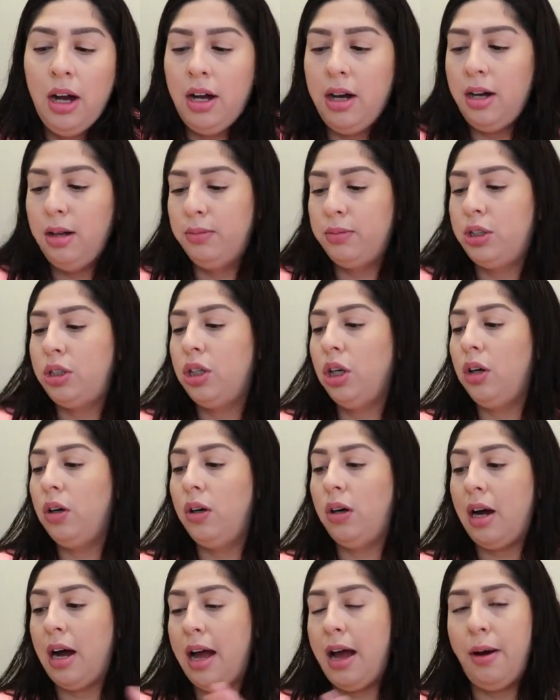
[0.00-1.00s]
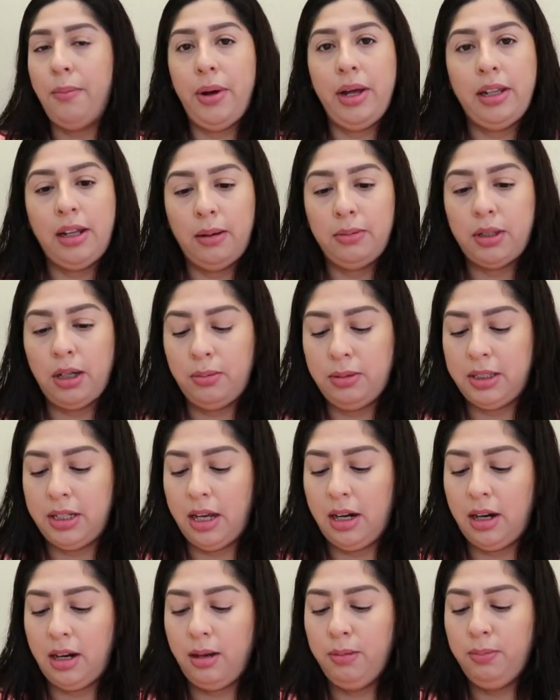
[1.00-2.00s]
Um, so I have my laptop
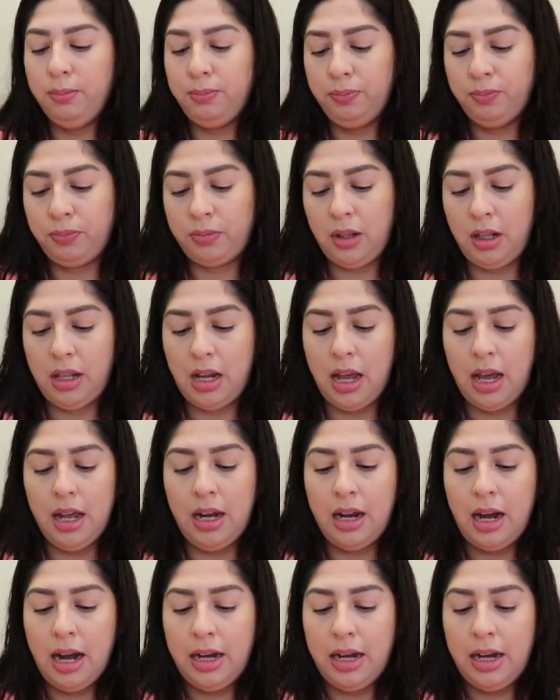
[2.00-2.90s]
set up. And then